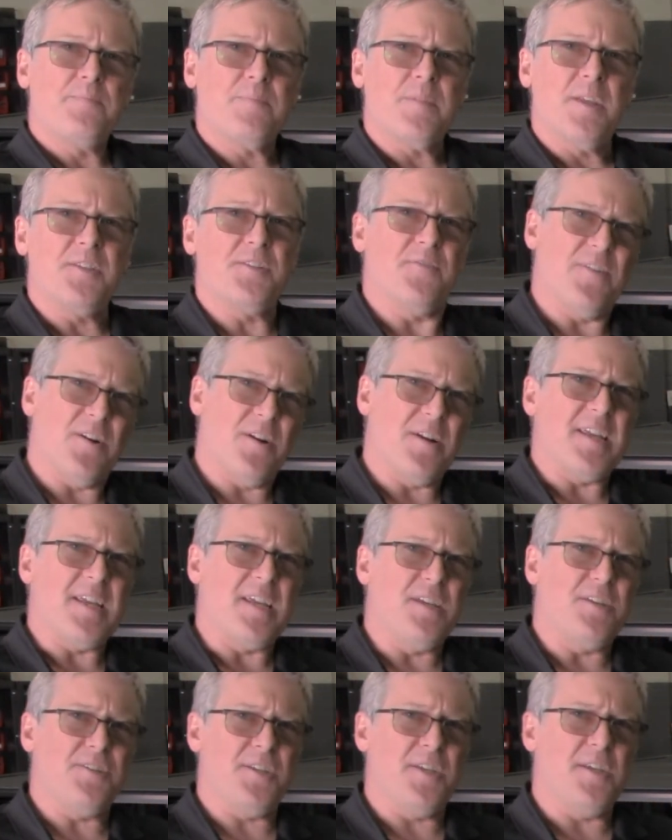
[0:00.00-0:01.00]
It's a very
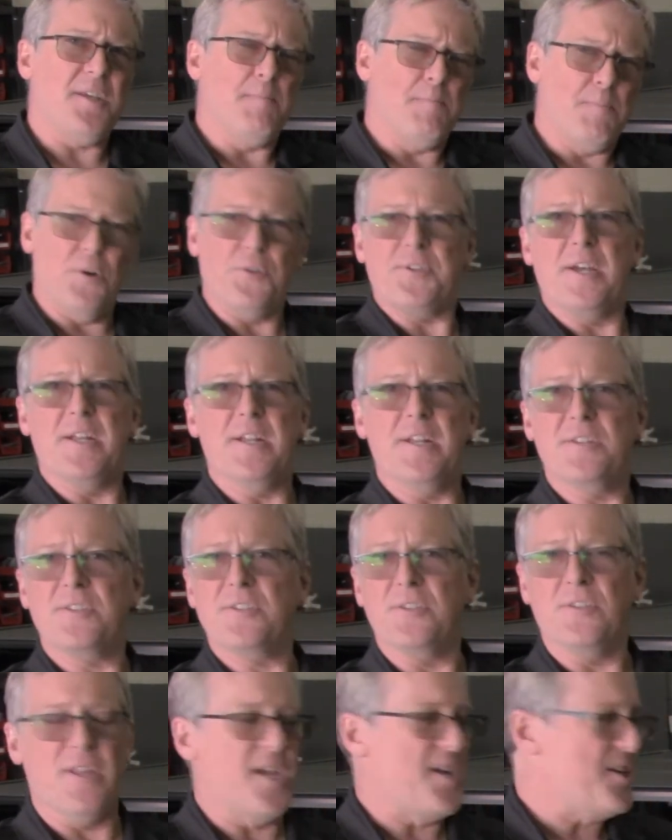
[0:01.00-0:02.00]
easy bolt-on
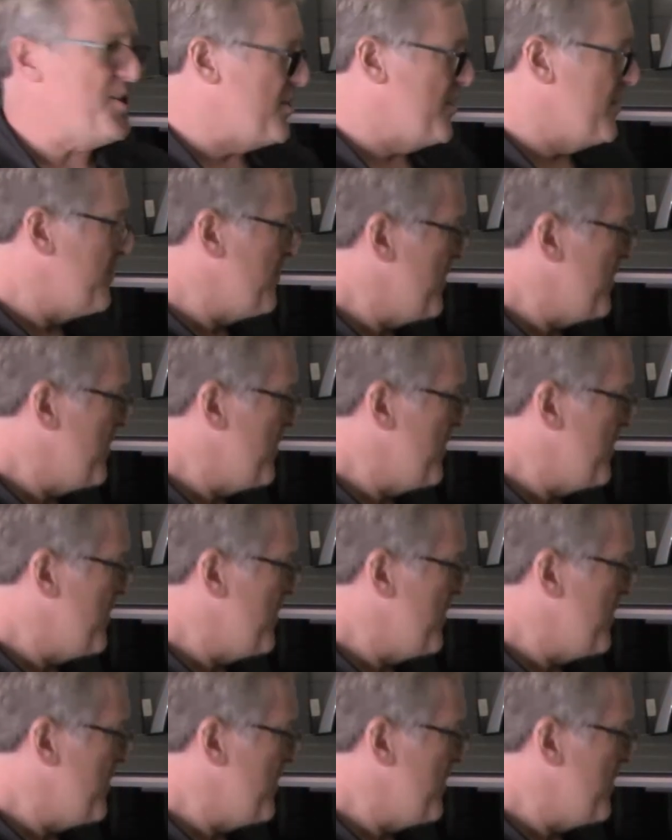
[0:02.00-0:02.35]
installation.